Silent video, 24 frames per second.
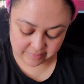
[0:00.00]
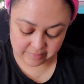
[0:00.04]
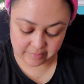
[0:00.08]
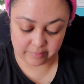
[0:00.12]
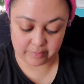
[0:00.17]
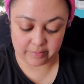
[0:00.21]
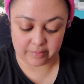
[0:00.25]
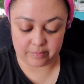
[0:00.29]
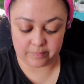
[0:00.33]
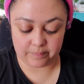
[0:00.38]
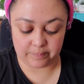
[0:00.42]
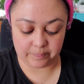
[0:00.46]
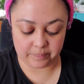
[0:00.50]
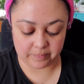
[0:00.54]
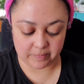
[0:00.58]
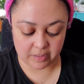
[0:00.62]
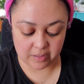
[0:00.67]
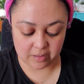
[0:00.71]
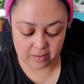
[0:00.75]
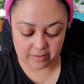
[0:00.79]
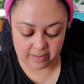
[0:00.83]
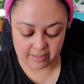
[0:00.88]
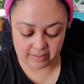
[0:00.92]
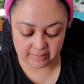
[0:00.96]
There we go.
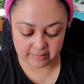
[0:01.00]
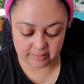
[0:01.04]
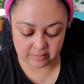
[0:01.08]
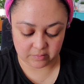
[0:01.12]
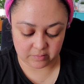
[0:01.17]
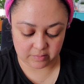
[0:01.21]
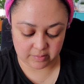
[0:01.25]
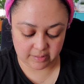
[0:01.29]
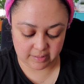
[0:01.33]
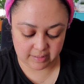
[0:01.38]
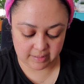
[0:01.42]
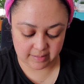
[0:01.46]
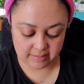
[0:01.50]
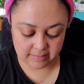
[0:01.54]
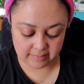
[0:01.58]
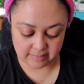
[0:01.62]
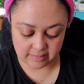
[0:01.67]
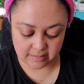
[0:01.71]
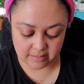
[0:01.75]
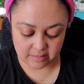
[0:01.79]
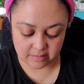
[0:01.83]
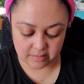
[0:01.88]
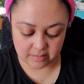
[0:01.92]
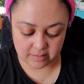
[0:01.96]
Alright, so these
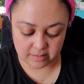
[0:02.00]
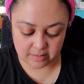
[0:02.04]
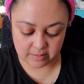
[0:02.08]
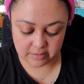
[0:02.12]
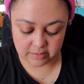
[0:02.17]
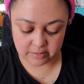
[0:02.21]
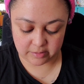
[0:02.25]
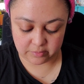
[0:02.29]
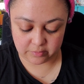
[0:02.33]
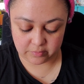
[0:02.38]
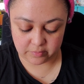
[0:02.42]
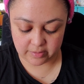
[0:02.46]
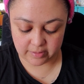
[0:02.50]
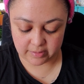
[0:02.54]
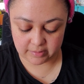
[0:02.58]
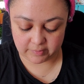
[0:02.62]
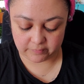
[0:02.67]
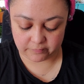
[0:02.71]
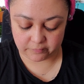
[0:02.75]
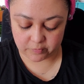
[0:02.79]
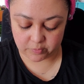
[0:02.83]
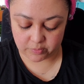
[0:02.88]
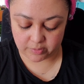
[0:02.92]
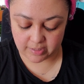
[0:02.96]
are to
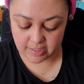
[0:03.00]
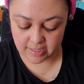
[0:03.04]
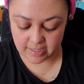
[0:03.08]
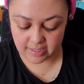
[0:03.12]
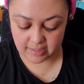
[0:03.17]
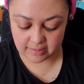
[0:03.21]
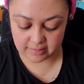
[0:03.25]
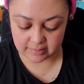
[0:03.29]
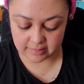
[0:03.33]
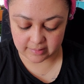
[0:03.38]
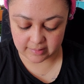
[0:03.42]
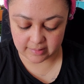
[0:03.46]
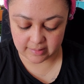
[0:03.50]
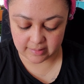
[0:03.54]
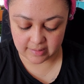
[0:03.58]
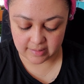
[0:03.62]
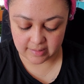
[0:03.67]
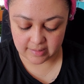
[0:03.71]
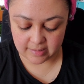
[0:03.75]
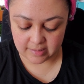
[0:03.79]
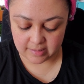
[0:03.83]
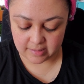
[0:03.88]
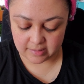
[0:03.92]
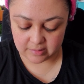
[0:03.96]
exfoliate,
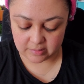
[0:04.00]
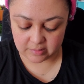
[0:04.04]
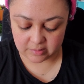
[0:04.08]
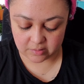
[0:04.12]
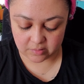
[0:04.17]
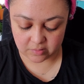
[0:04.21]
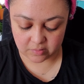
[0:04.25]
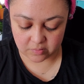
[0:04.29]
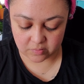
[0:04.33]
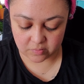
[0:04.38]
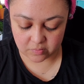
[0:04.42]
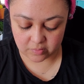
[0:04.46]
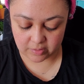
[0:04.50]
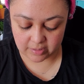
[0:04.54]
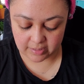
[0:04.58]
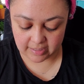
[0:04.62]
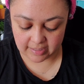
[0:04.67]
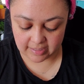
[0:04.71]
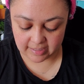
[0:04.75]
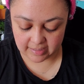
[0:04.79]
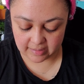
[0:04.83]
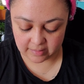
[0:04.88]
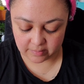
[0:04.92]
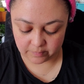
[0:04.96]
tone,
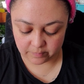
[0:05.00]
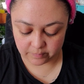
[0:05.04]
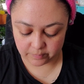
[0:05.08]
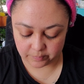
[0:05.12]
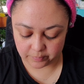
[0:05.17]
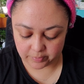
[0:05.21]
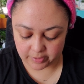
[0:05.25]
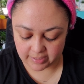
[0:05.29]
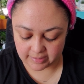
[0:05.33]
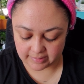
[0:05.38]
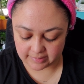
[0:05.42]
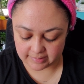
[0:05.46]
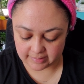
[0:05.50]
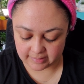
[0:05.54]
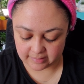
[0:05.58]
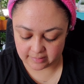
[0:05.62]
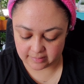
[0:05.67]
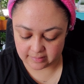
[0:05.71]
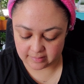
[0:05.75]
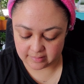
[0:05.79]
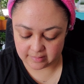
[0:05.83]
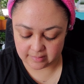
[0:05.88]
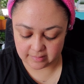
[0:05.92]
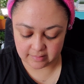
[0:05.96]
and
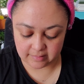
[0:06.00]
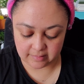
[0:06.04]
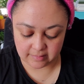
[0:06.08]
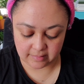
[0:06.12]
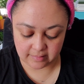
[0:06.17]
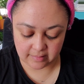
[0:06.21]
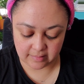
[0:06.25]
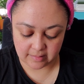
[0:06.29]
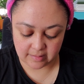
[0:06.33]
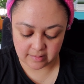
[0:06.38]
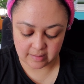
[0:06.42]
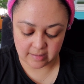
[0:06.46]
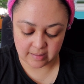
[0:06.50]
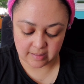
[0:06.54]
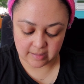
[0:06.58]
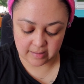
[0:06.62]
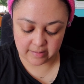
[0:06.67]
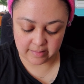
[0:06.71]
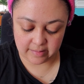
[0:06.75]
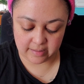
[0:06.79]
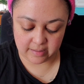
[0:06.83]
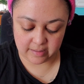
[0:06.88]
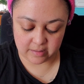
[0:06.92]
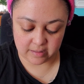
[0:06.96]
brighten.
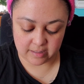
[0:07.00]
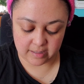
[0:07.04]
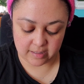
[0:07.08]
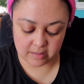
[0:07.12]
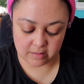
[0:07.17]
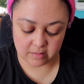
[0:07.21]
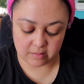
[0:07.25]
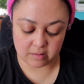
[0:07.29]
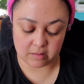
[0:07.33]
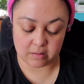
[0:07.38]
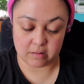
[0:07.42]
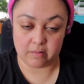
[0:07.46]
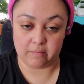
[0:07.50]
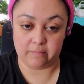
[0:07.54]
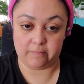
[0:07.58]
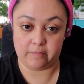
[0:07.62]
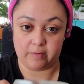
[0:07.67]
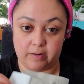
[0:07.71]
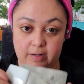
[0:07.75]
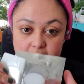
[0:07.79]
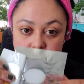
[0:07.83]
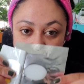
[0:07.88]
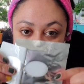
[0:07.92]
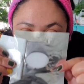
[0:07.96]
And they are alcohol
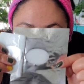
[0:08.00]
free,